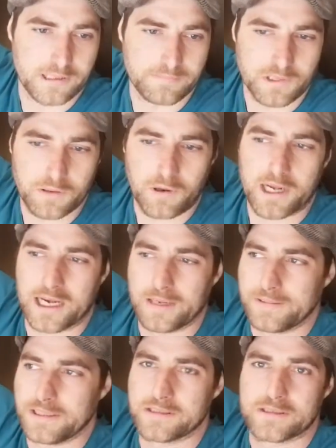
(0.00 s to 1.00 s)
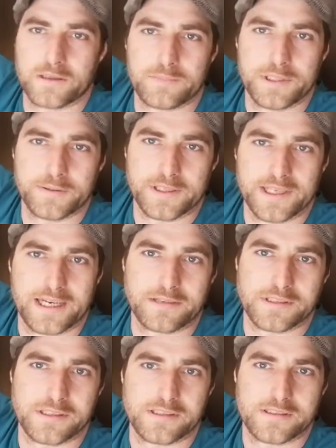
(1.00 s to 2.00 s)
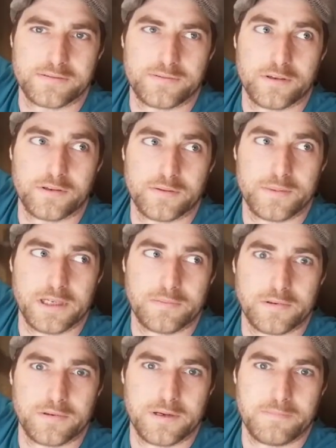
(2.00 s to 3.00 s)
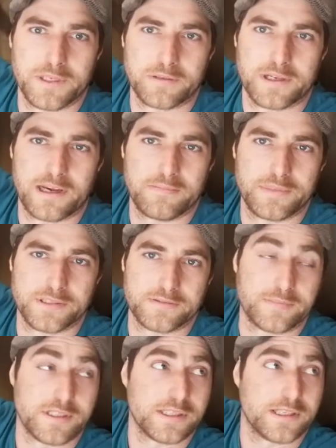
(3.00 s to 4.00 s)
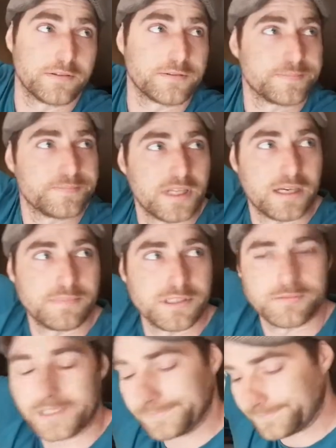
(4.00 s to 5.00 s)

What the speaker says: I'm quite happy to stop building houses for other people and build campers for myself. That'd be sweet.